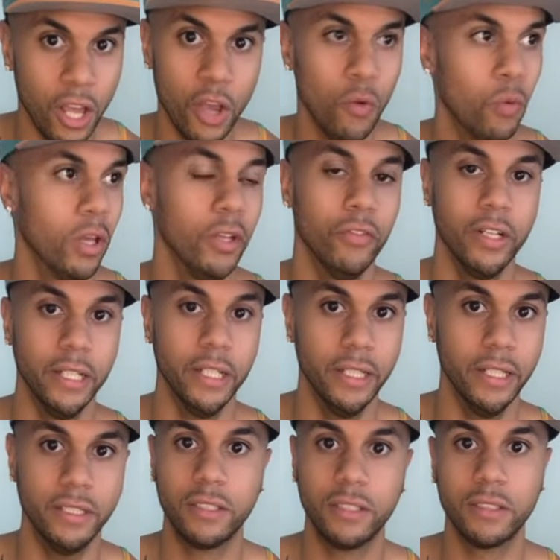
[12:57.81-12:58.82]
whether
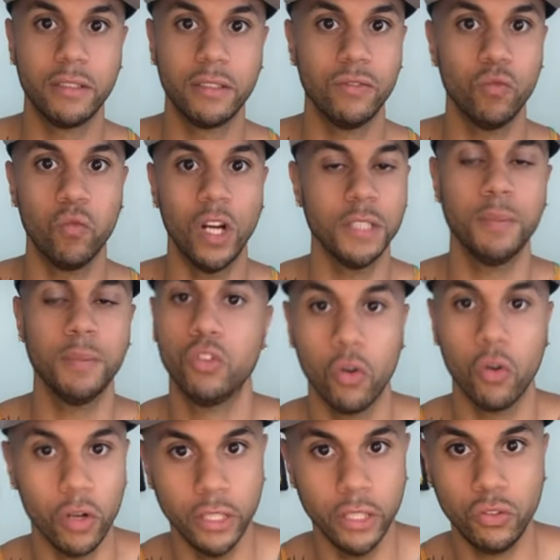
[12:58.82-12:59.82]
it's
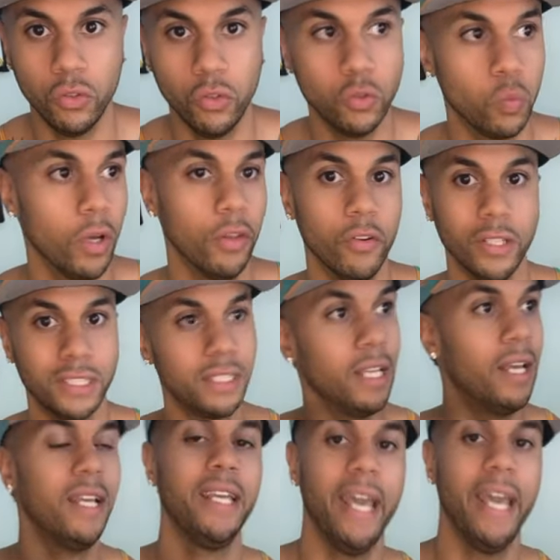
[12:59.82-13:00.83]
respiratory issues, whether it's
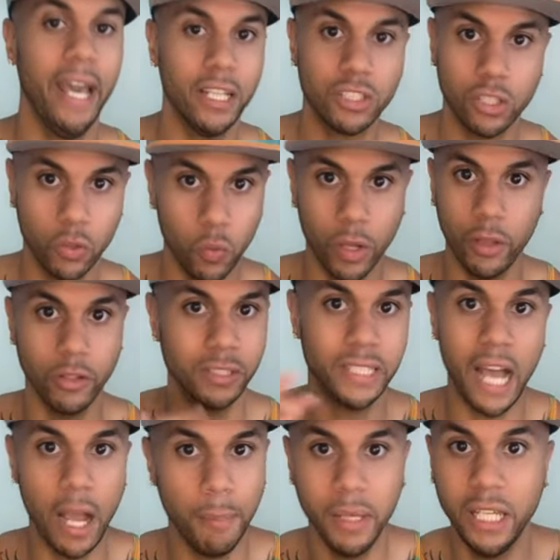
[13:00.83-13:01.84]
cancer, whether it's diabetes,